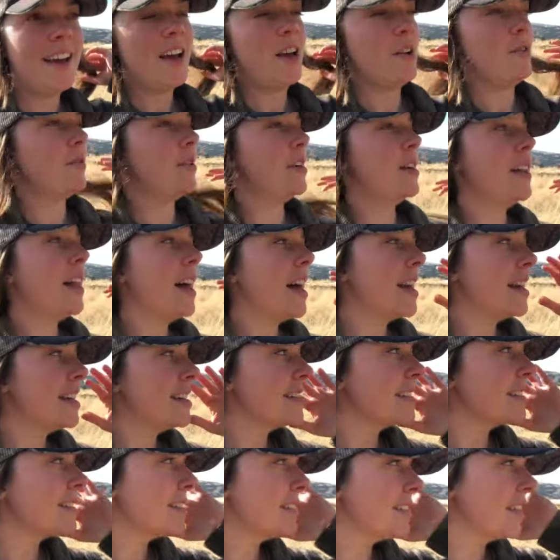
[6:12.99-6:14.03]
I
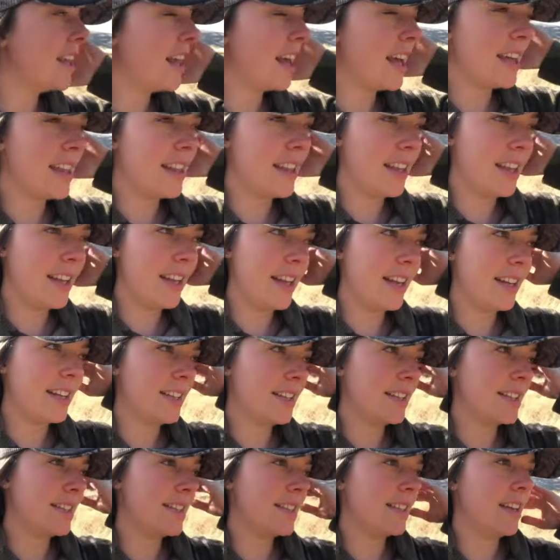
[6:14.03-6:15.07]
realized today that
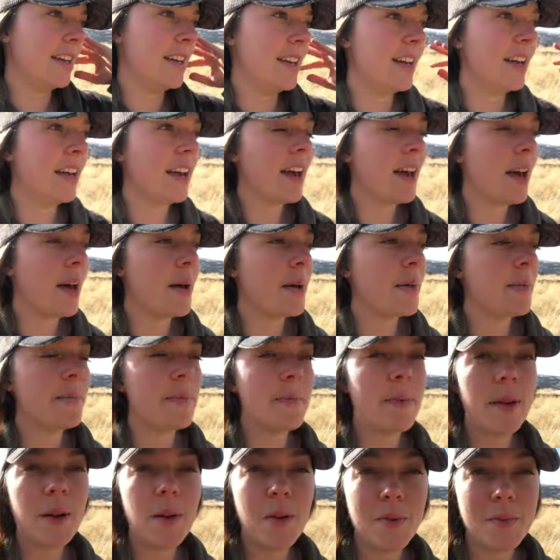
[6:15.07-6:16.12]
it's um,
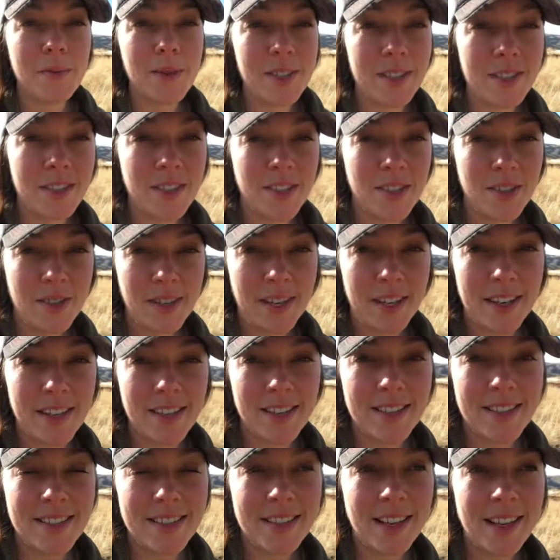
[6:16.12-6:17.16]
been almost two
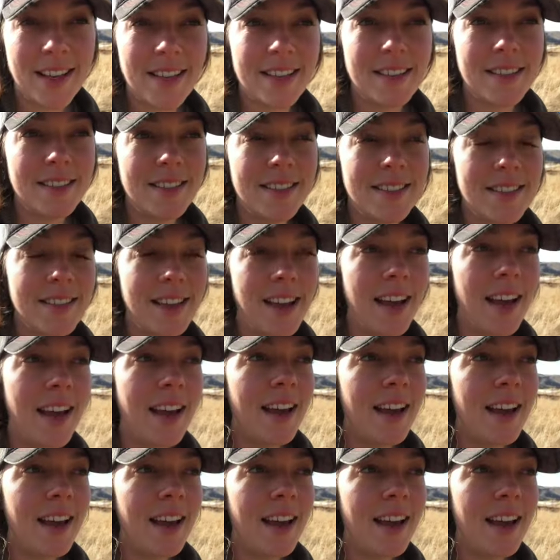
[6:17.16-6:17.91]
years since